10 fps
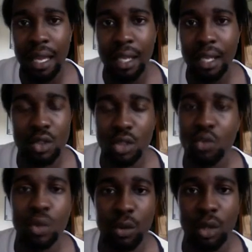It's just
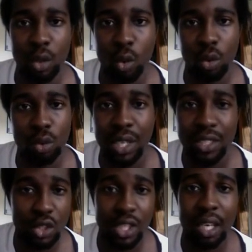really, really cool. You guys
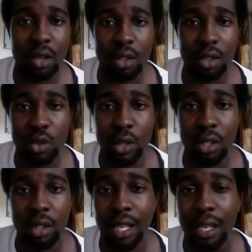should check out the trailer